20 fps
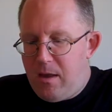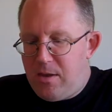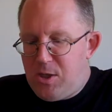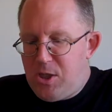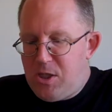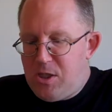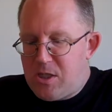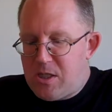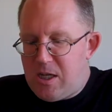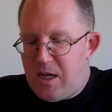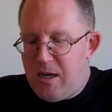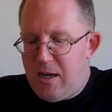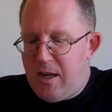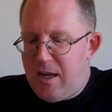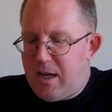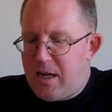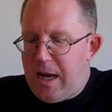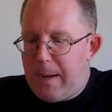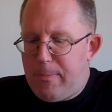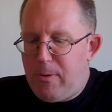She's
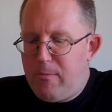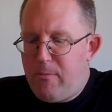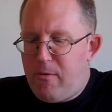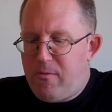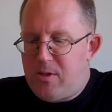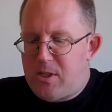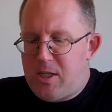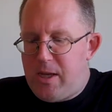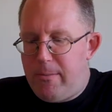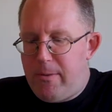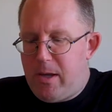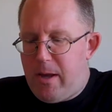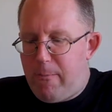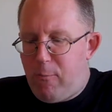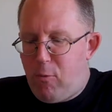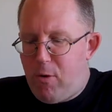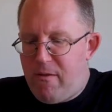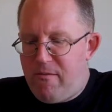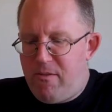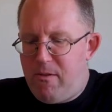in a couple of movies coming
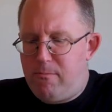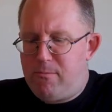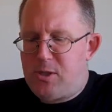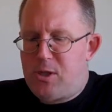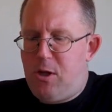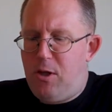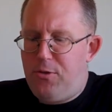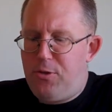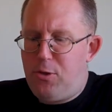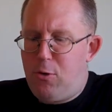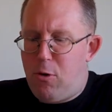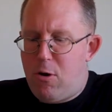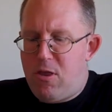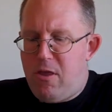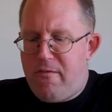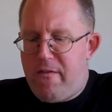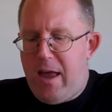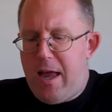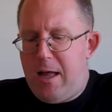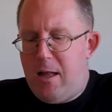up. One of them is called North
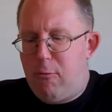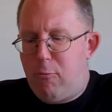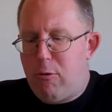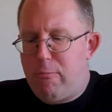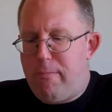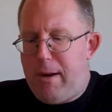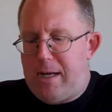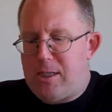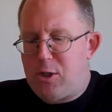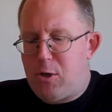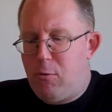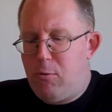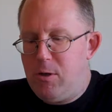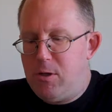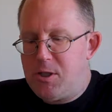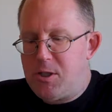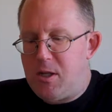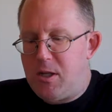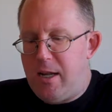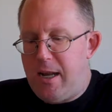of Hell with Patrick
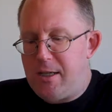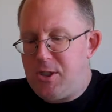Wilson.